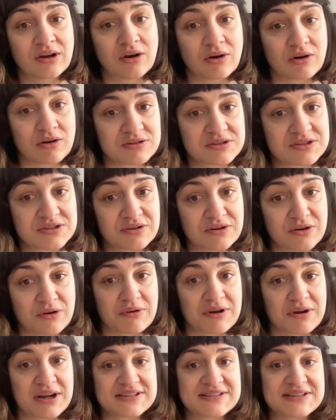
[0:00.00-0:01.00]
also
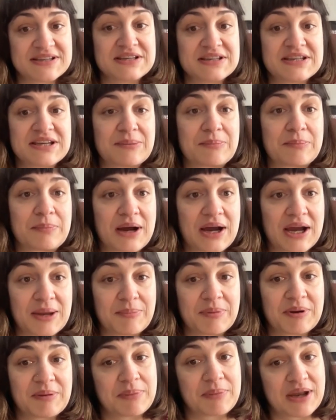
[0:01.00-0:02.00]
known as Indian
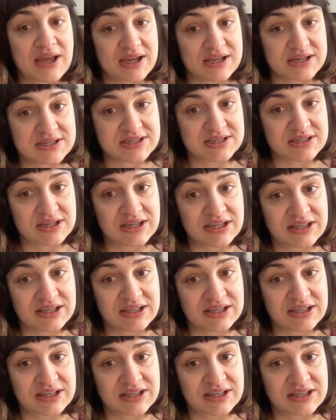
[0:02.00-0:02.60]
pipe plant,